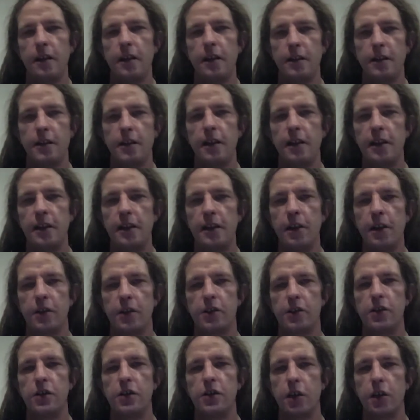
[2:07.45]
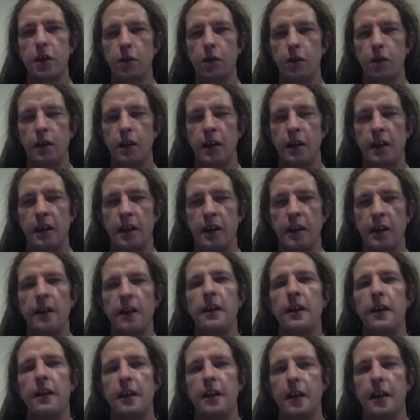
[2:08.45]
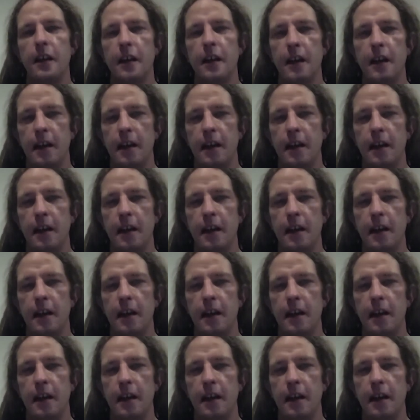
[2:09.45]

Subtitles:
certainly not solely, a